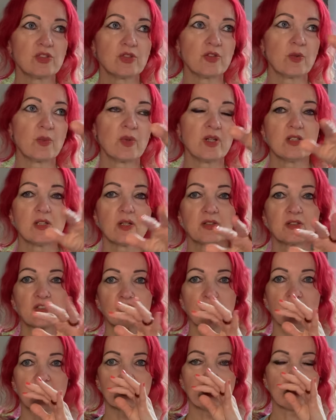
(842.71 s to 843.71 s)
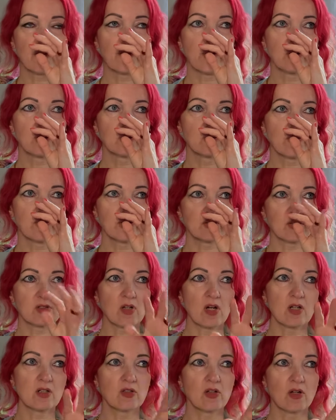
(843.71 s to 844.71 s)
on the window because I was trying to take a photo of her, so I
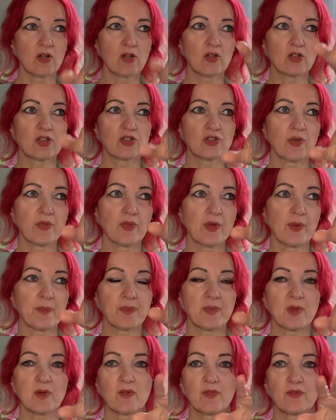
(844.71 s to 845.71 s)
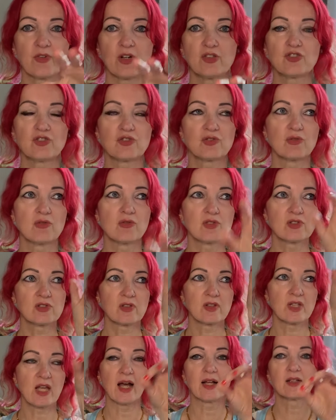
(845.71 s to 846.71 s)
kind of got her hooked on the French doors
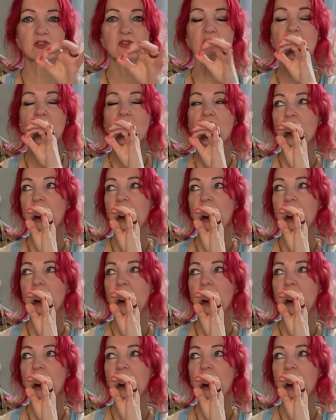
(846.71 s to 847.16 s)
on the handle.